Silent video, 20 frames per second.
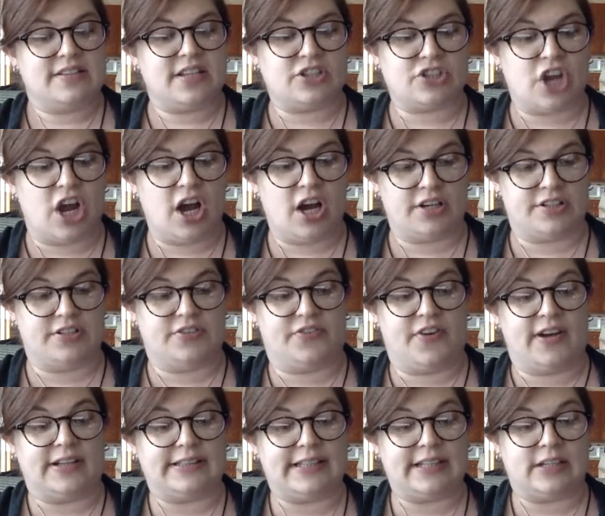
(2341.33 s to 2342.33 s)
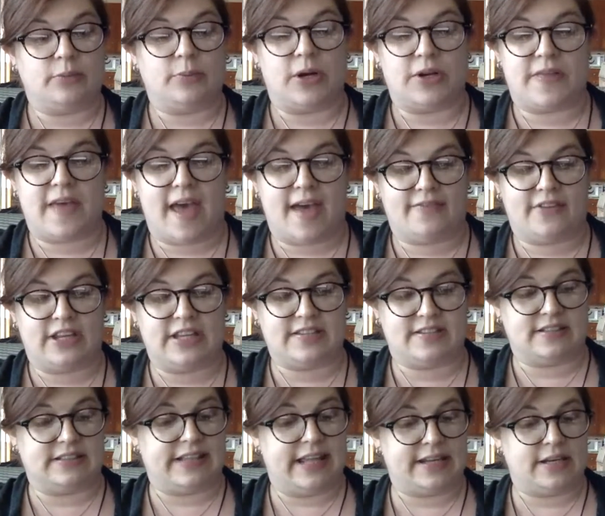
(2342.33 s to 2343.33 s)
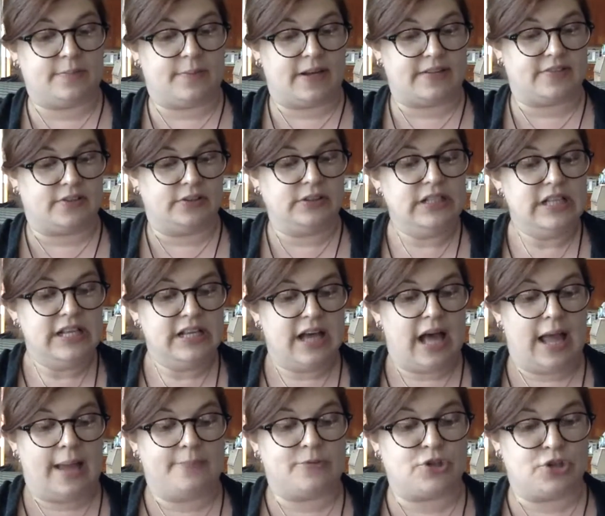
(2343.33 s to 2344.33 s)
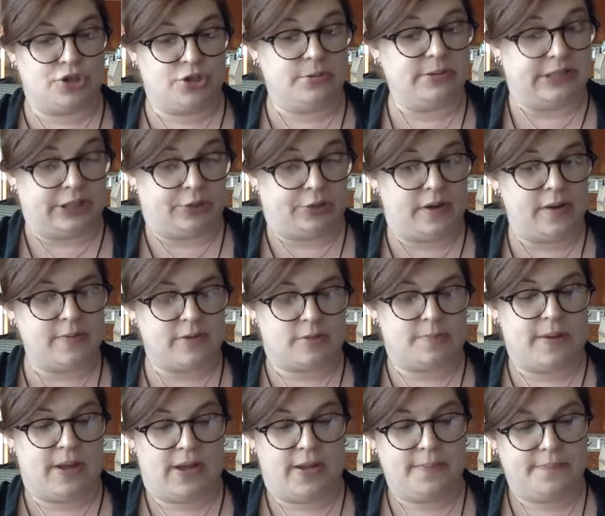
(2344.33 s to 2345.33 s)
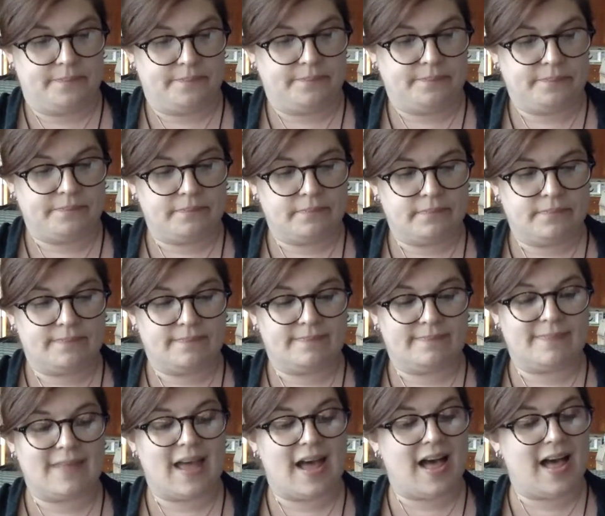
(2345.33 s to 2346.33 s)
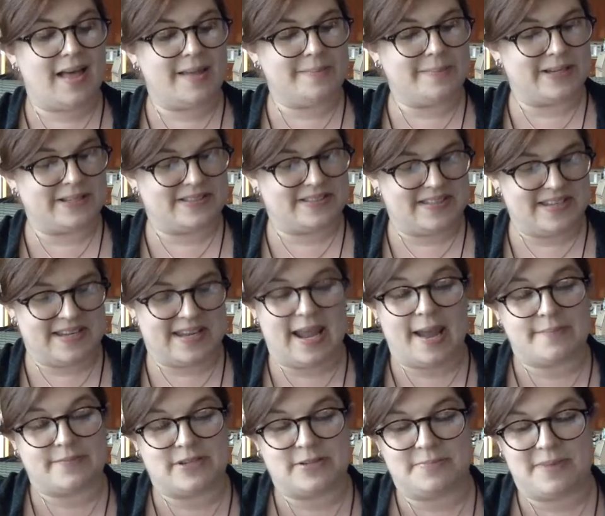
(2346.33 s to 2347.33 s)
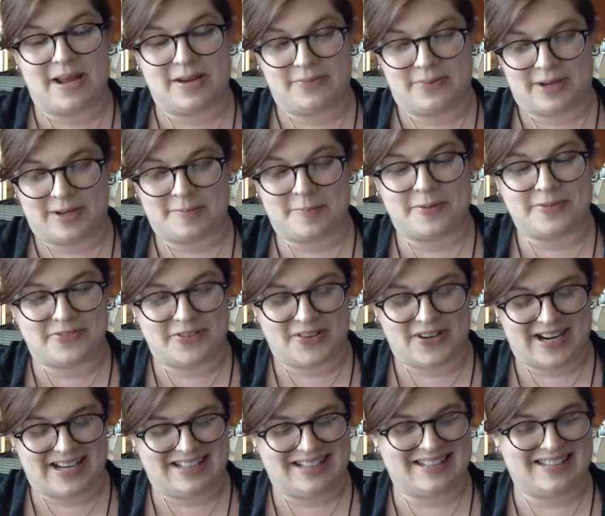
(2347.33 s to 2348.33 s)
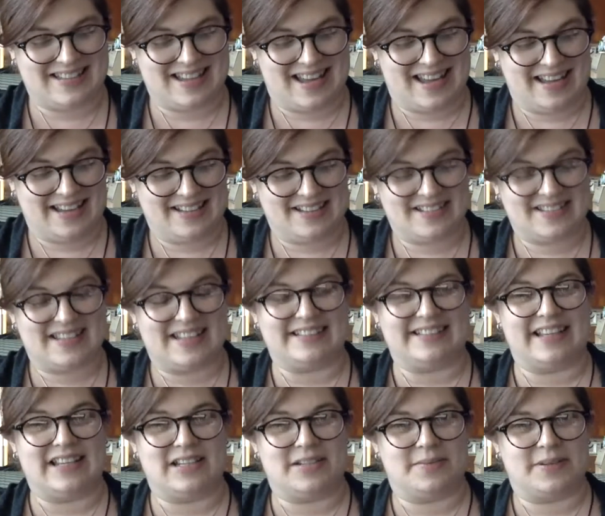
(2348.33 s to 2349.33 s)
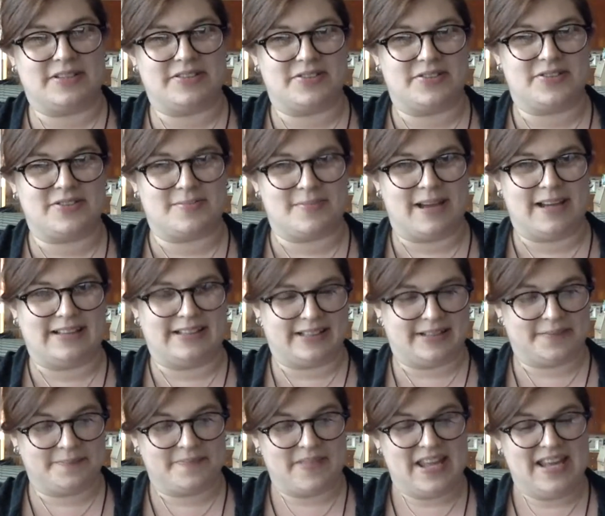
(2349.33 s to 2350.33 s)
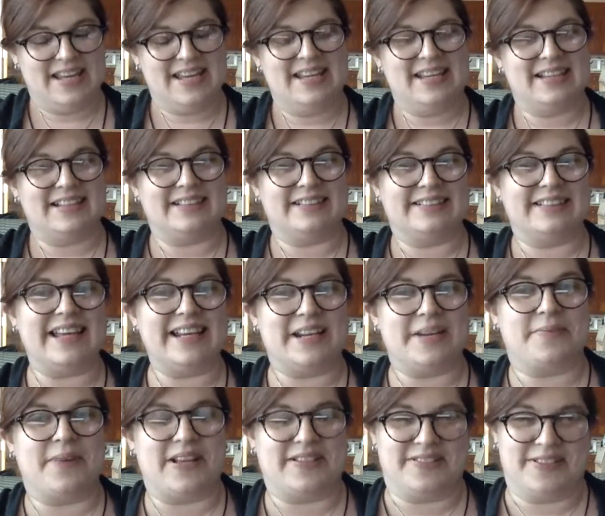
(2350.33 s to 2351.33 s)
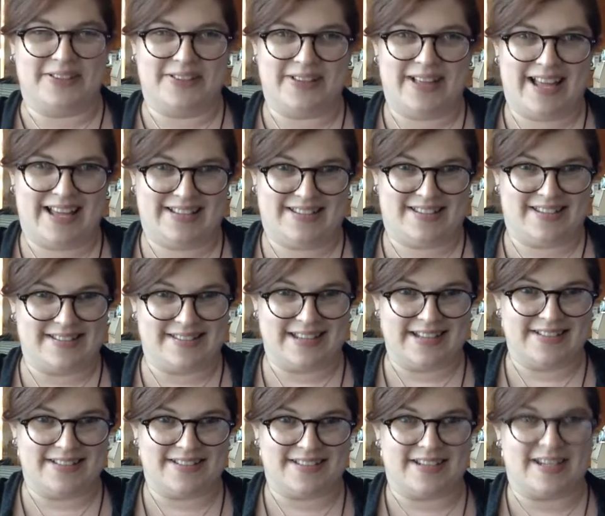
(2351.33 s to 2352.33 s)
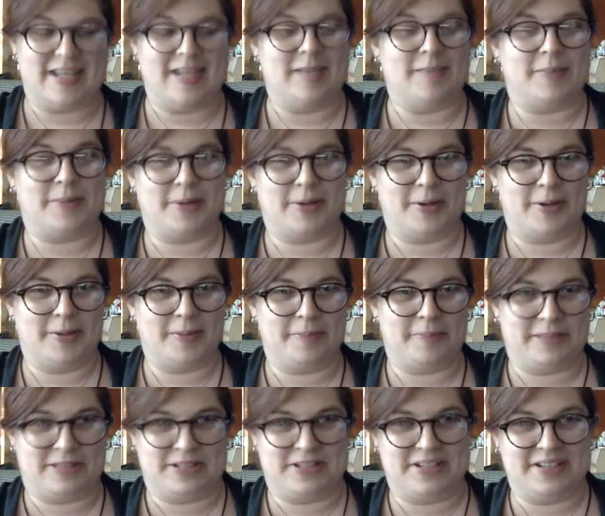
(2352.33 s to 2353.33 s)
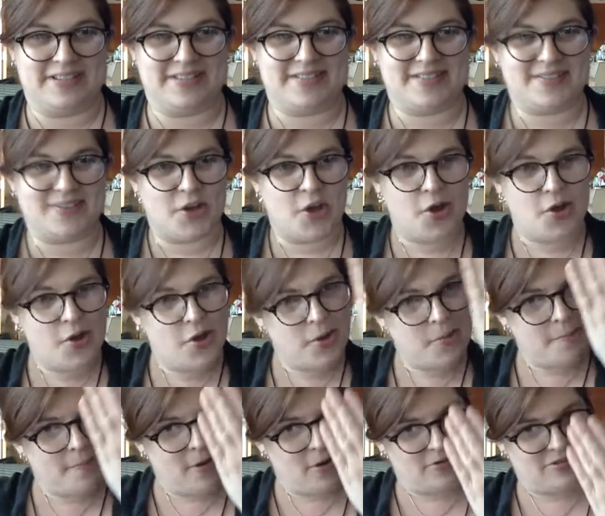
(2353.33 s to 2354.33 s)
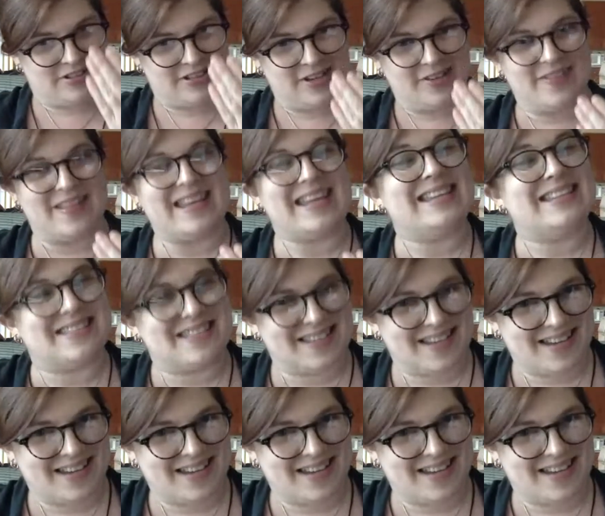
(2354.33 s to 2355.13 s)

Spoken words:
Such a heart is very little worth having, is it, Lady Russell? I am sure you will agree with me. I must see Captain Benwick before I decide, said Lady Russell, smiling. Lady Russell has the sense to keep her bitchiness mostly on the inside.